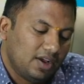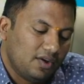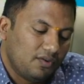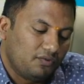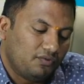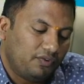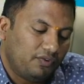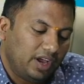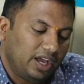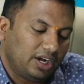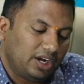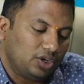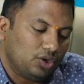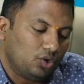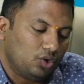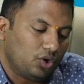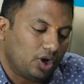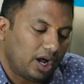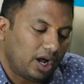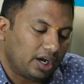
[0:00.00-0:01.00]
where
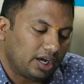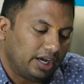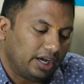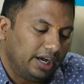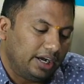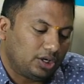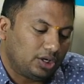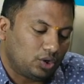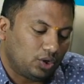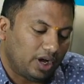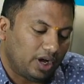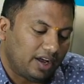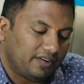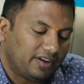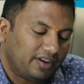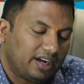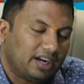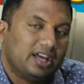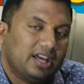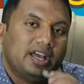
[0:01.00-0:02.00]
you need to have
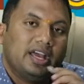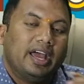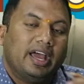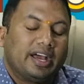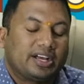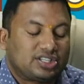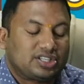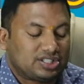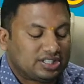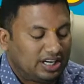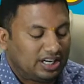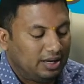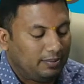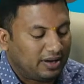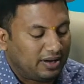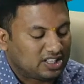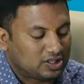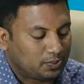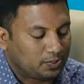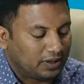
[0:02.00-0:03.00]
an extreme
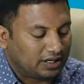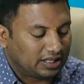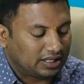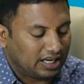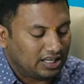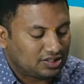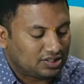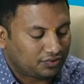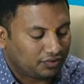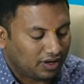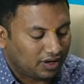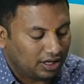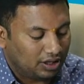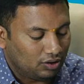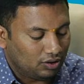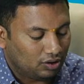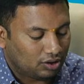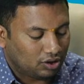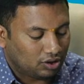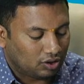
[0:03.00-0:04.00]
expertise for
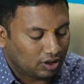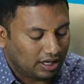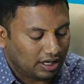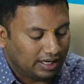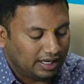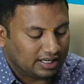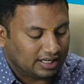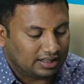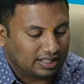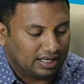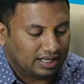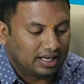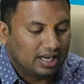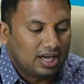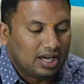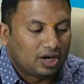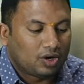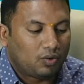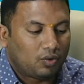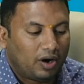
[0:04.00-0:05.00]
you to clear the
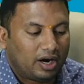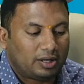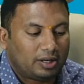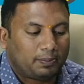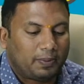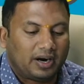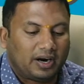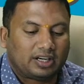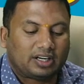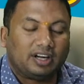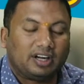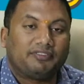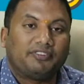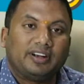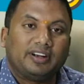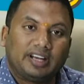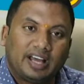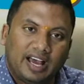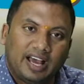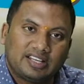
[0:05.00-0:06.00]
quant part of it.
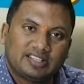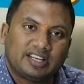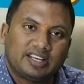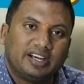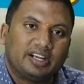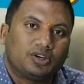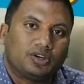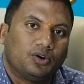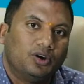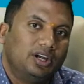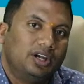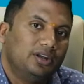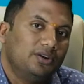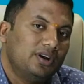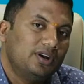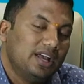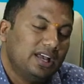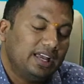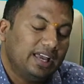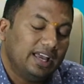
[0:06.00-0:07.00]
As I told you,
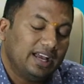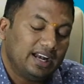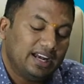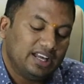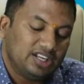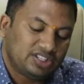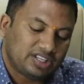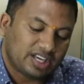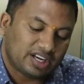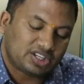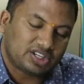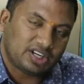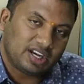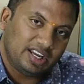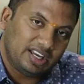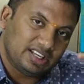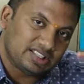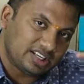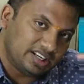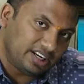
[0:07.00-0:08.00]
English section
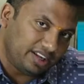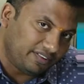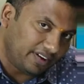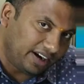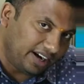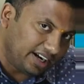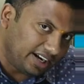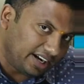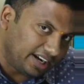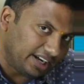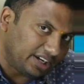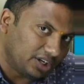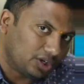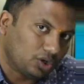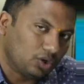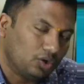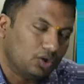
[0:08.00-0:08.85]
is divided into